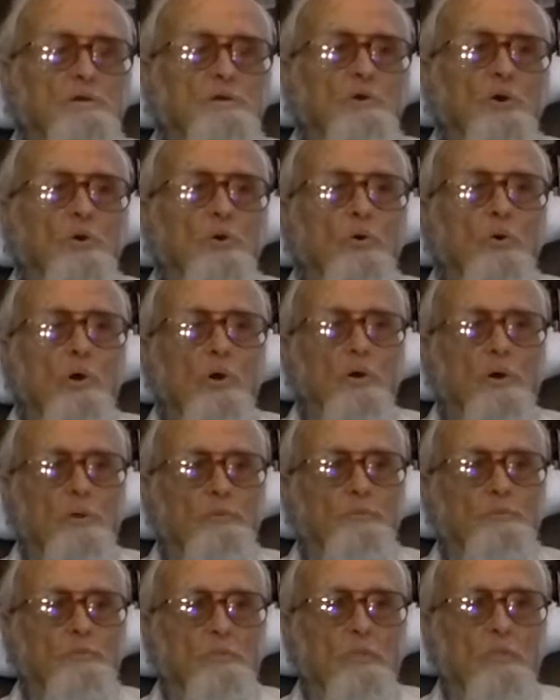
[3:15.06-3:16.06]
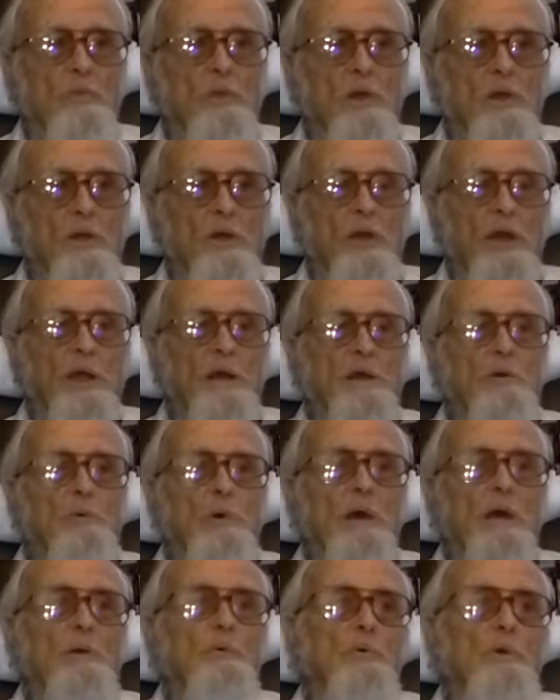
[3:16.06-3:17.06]
So
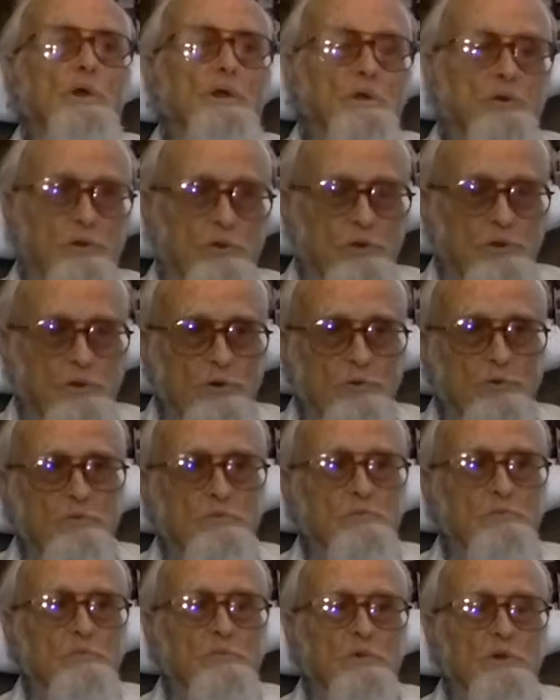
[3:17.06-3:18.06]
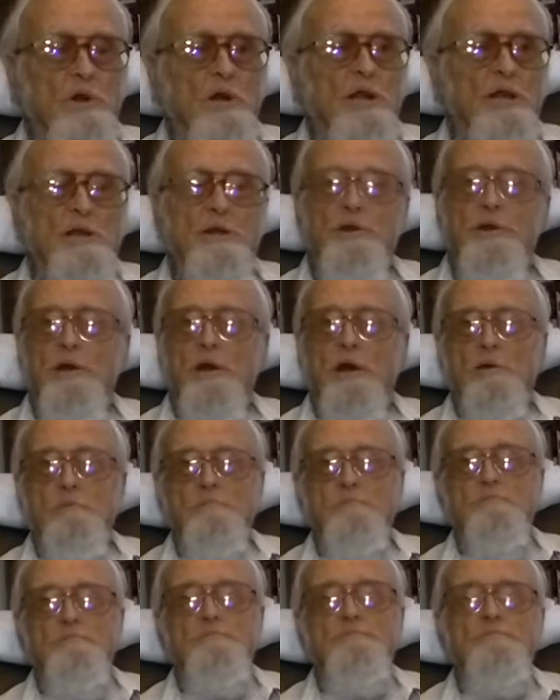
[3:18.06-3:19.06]
anyway, we cleaned it
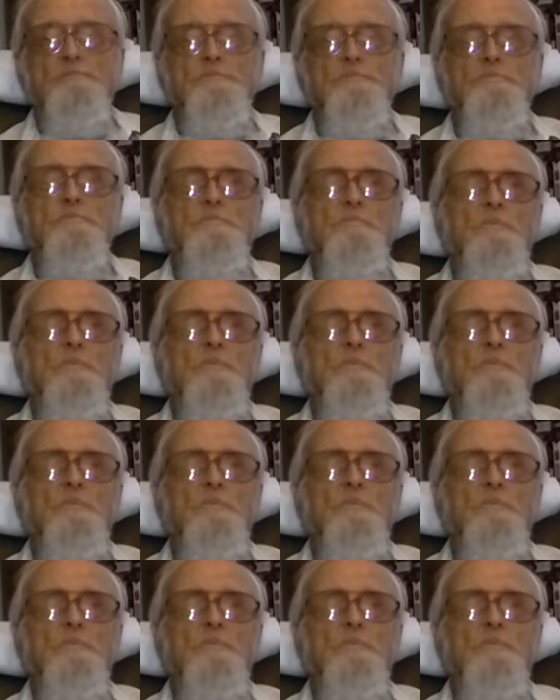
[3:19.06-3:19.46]
up, and